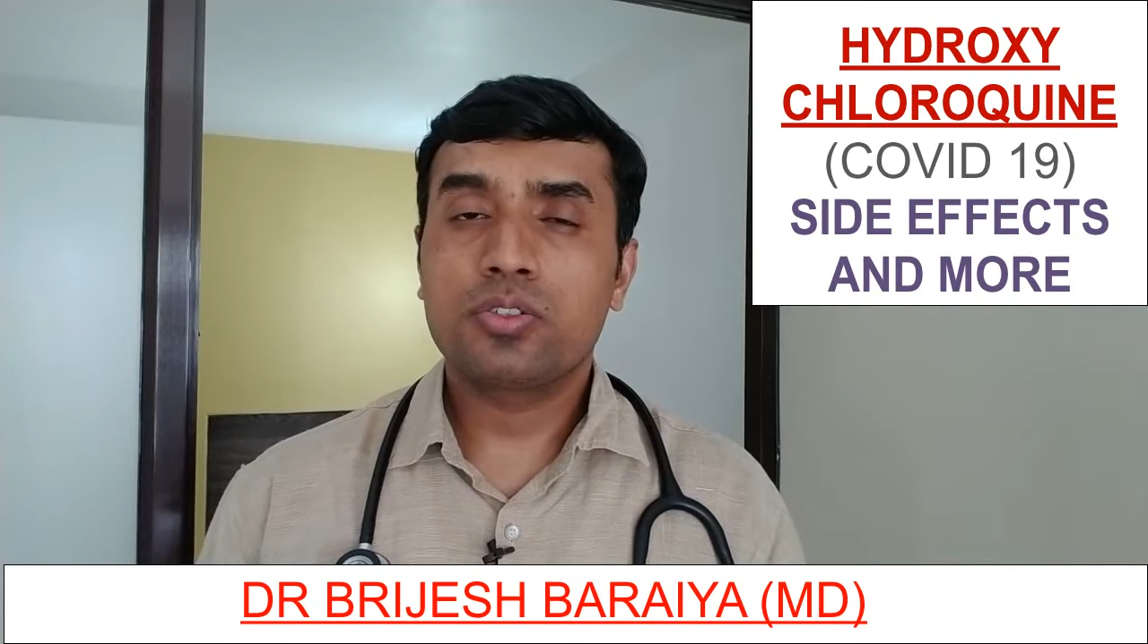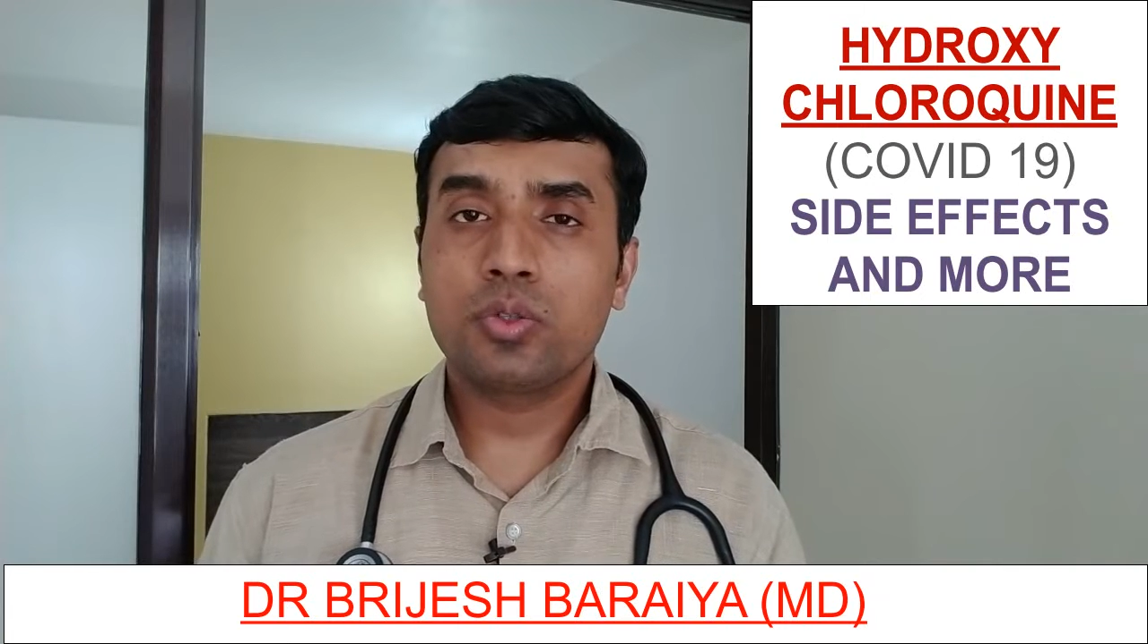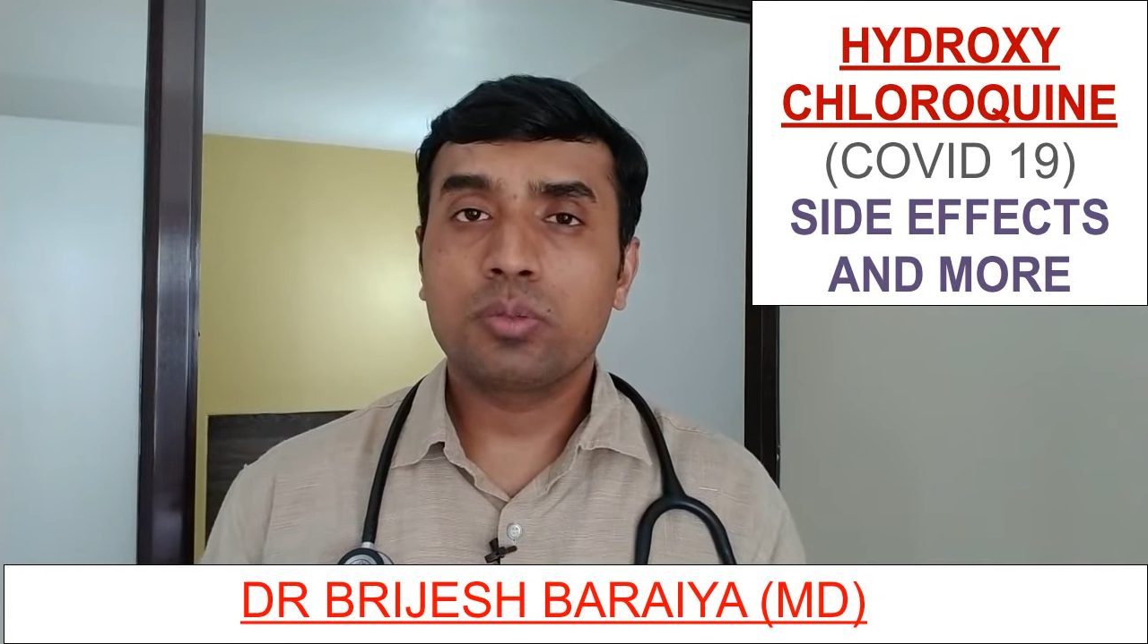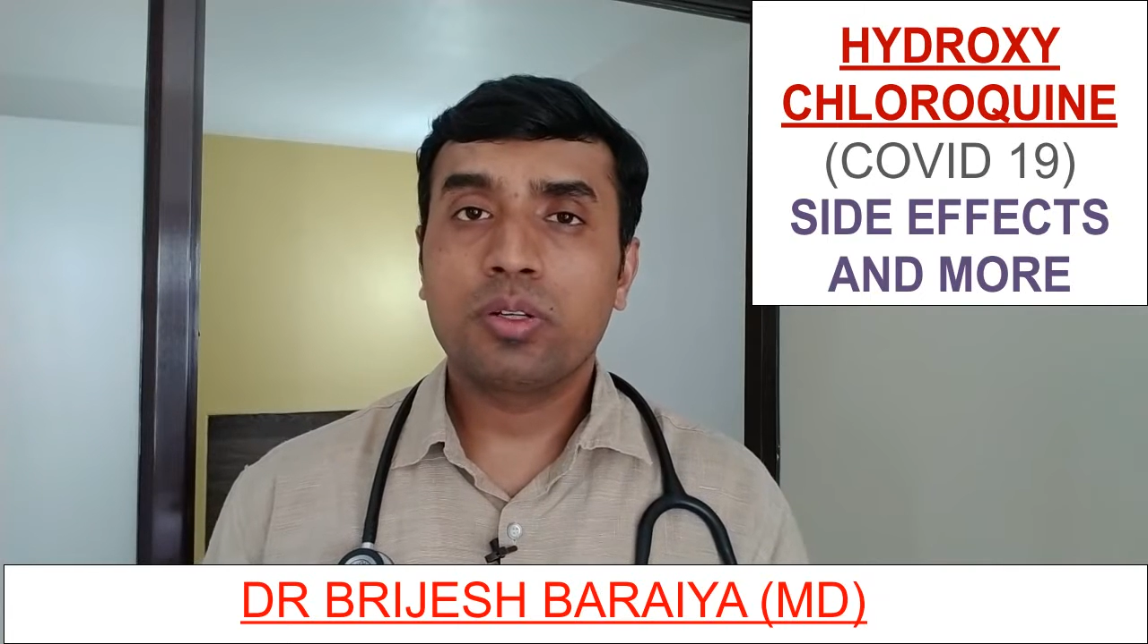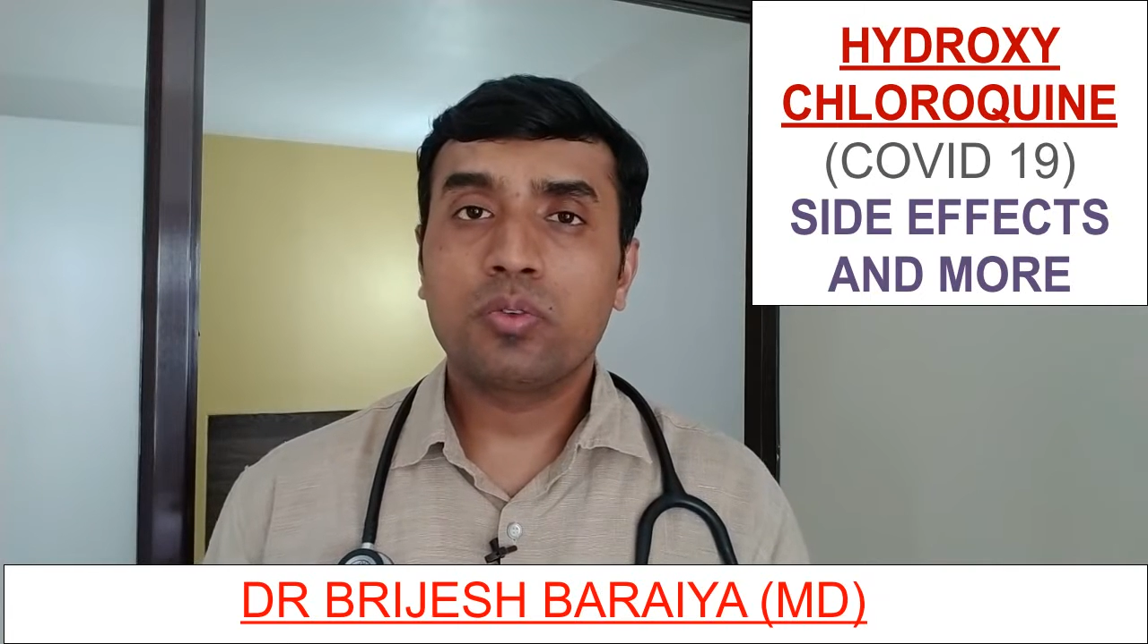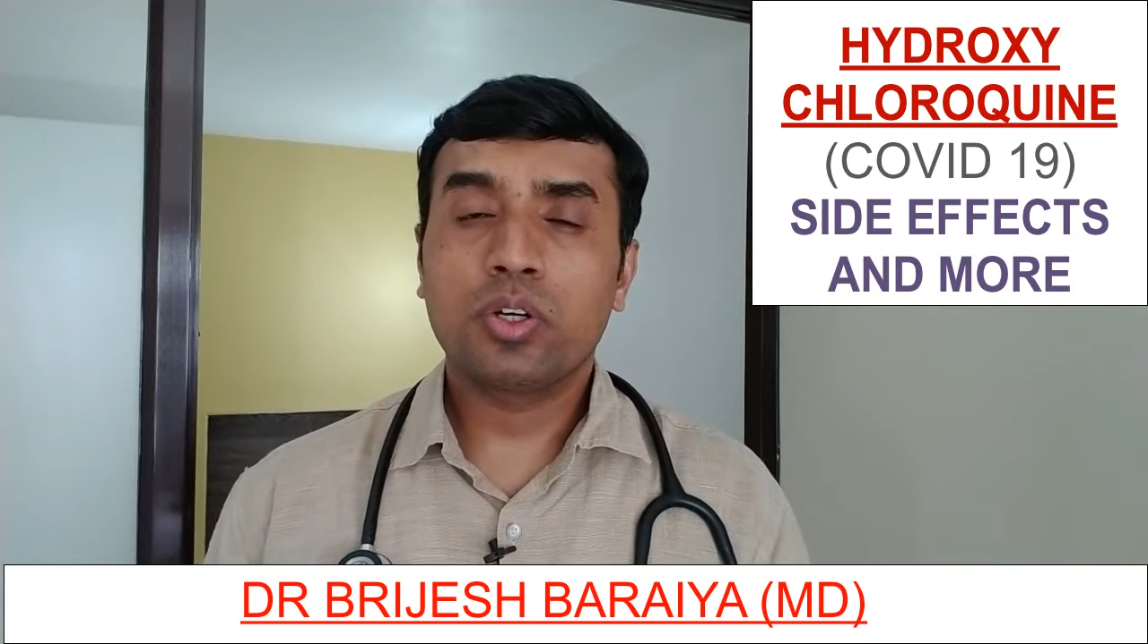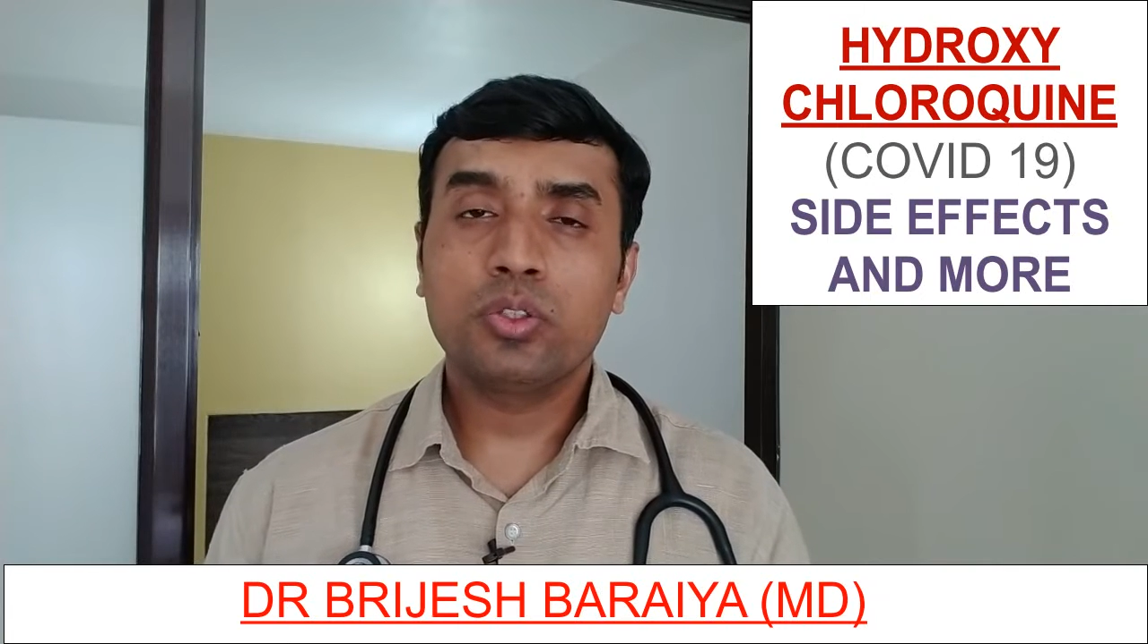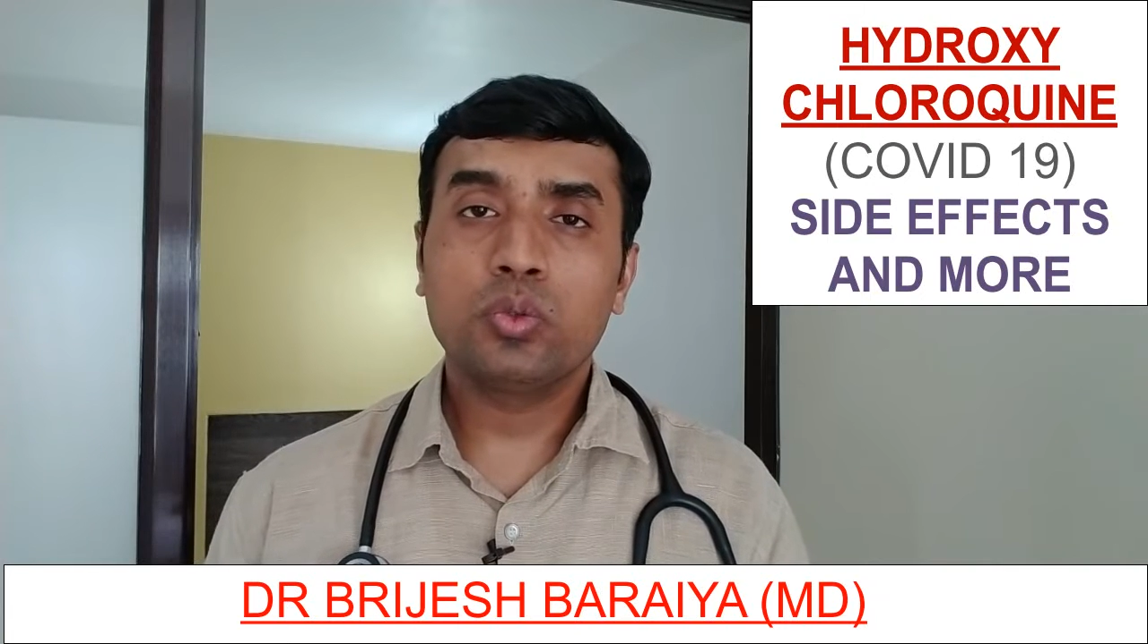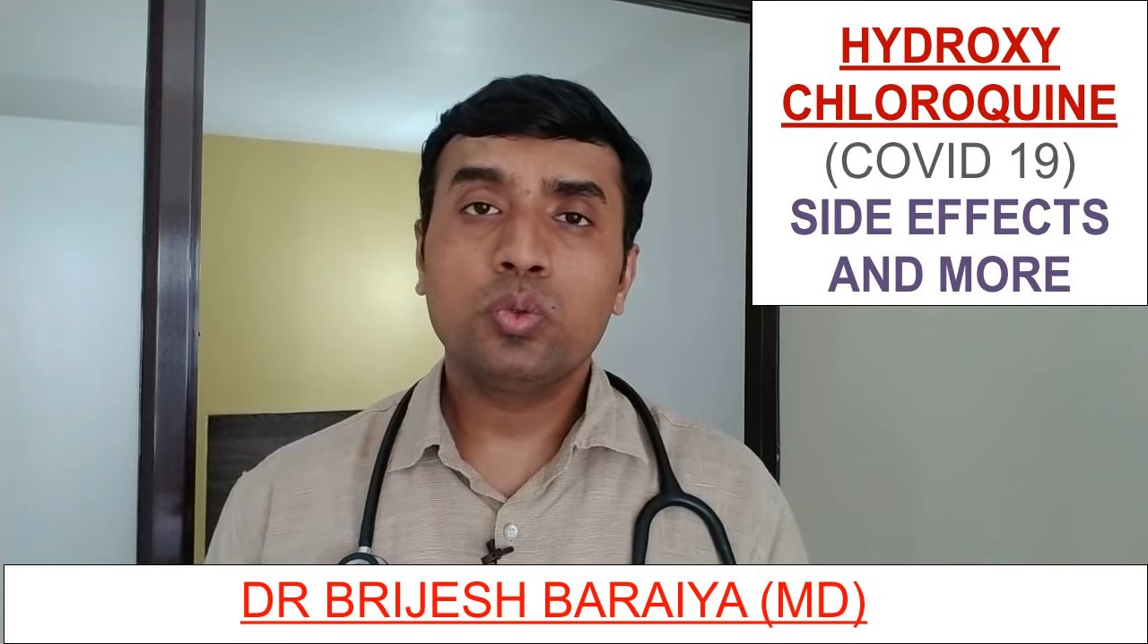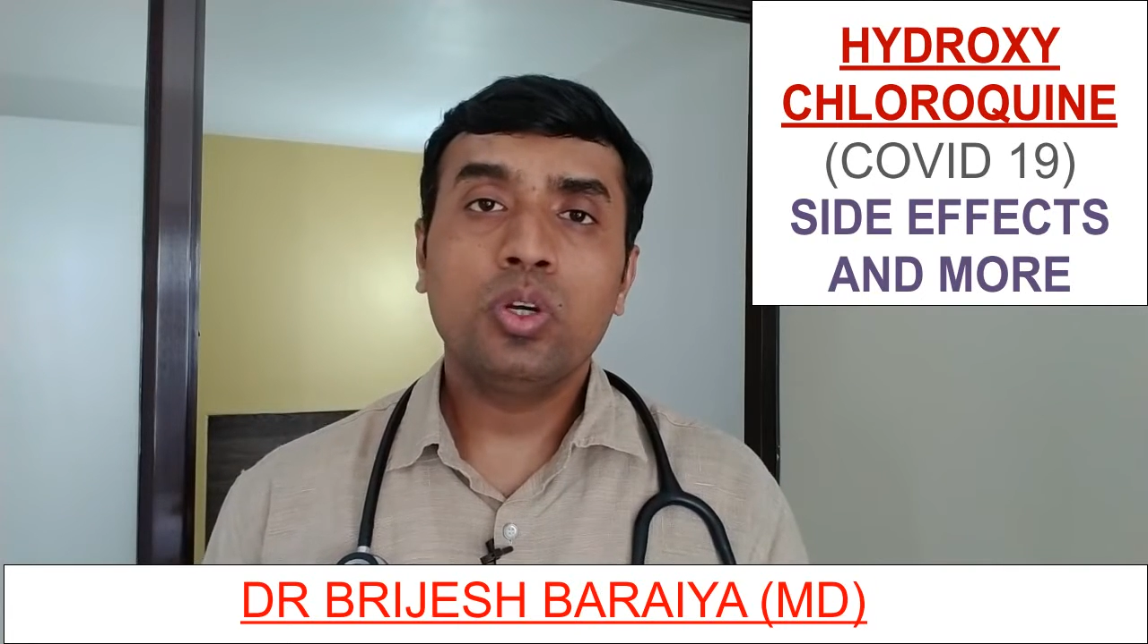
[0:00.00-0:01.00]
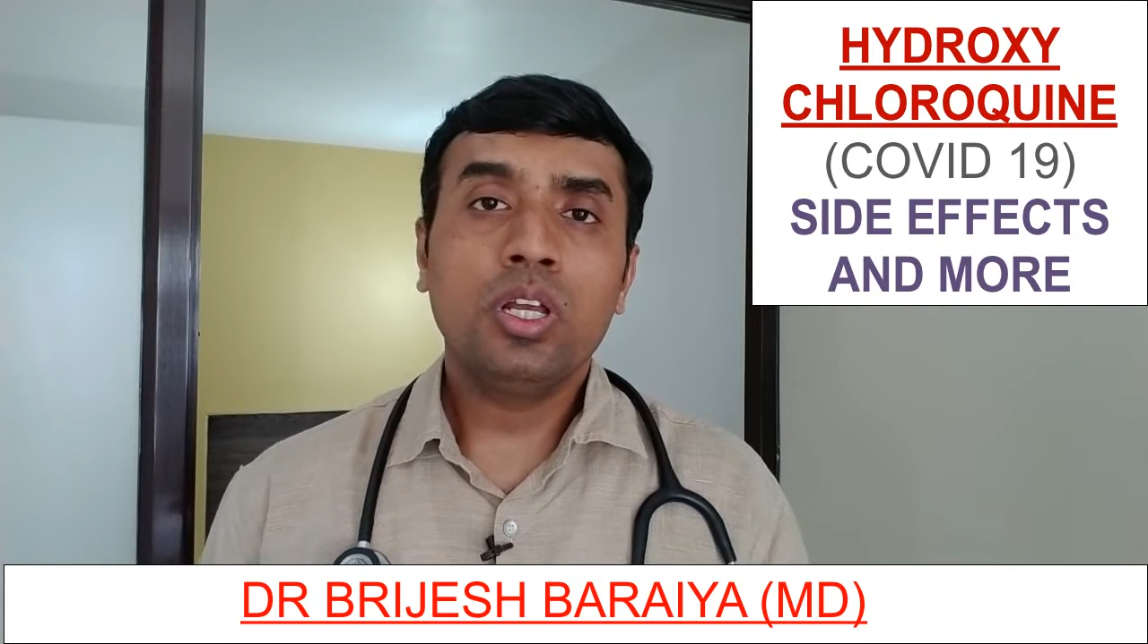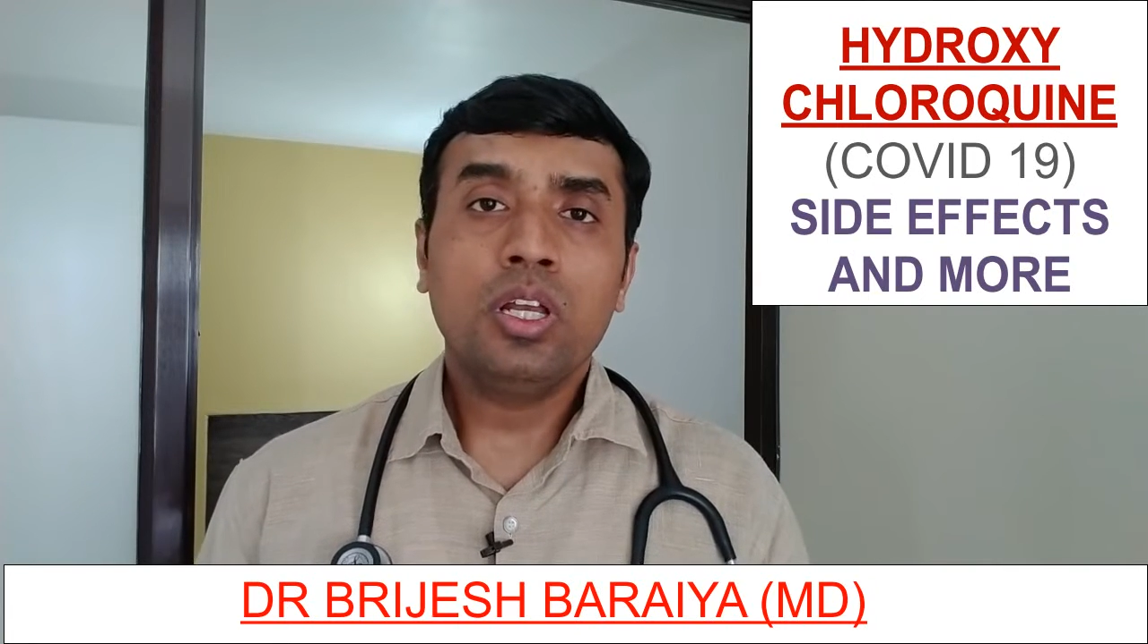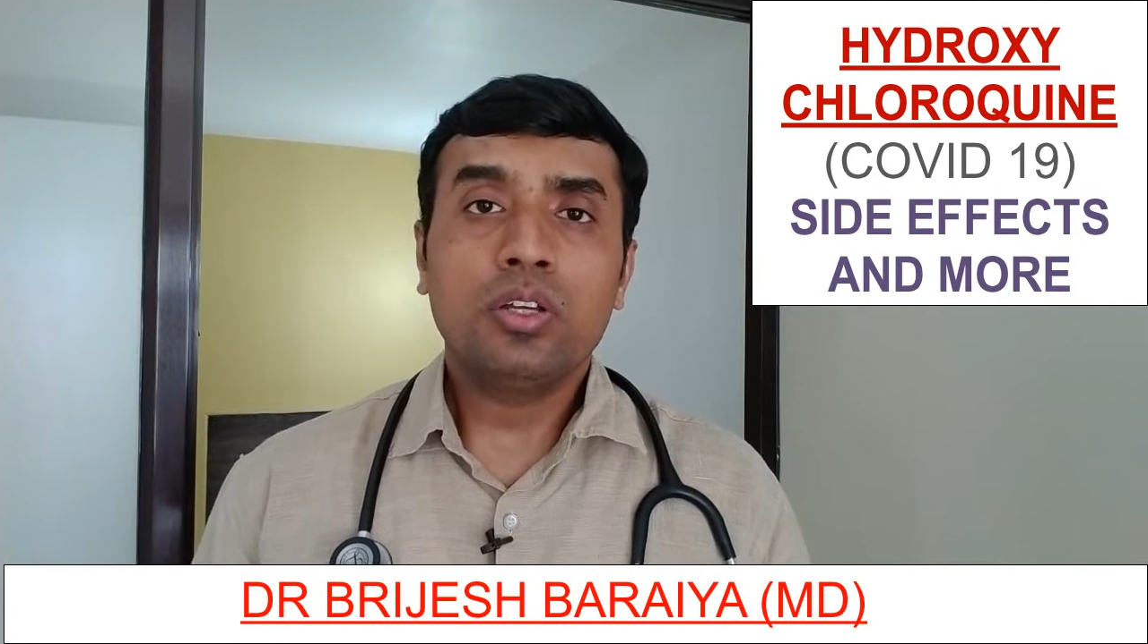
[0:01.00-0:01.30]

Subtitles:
suitable for you.